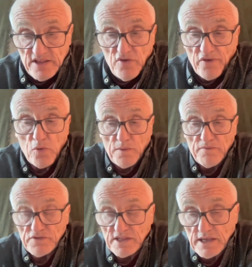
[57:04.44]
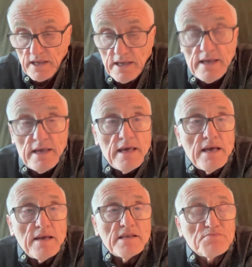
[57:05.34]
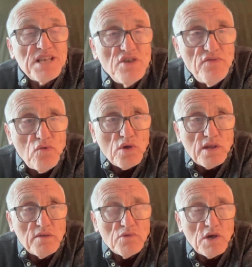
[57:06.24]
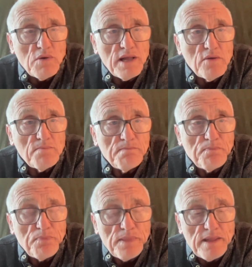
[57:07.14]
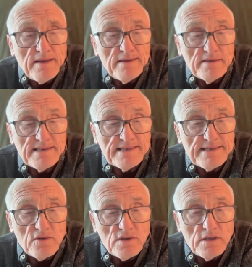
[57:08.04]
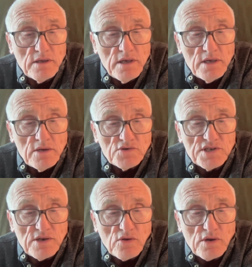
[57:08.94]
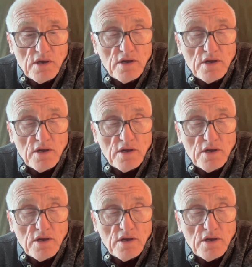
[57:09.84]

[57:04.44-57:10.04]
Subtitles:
and during the war, the priests or the church as an institution has not reacted,